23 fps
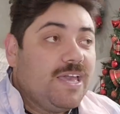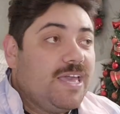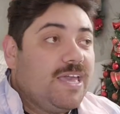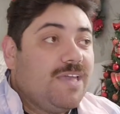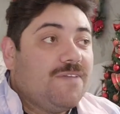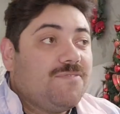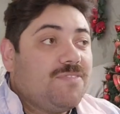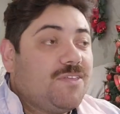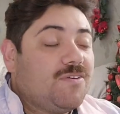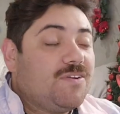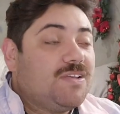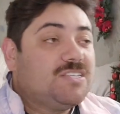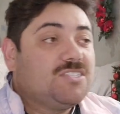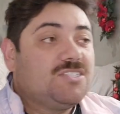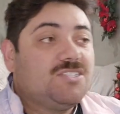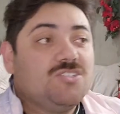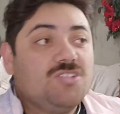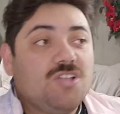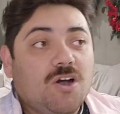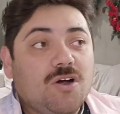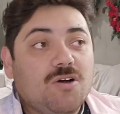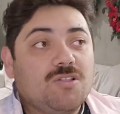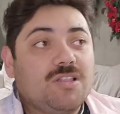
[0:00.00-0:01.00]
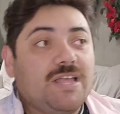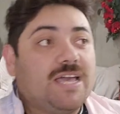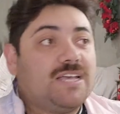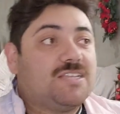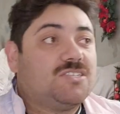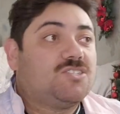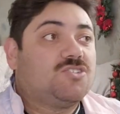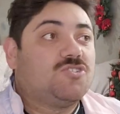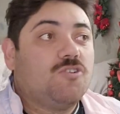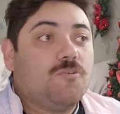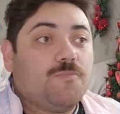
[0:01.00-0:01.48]
If there is no
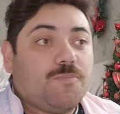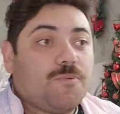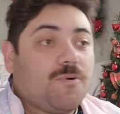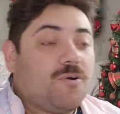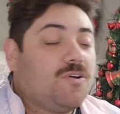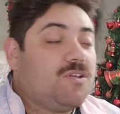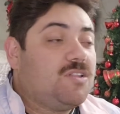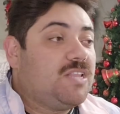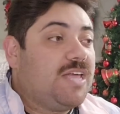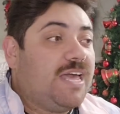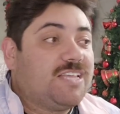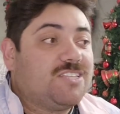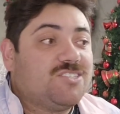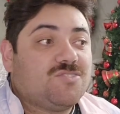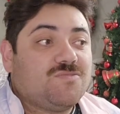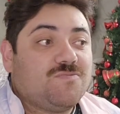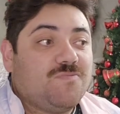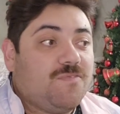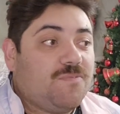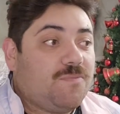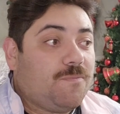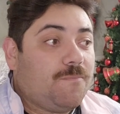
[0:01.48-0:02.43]
like super like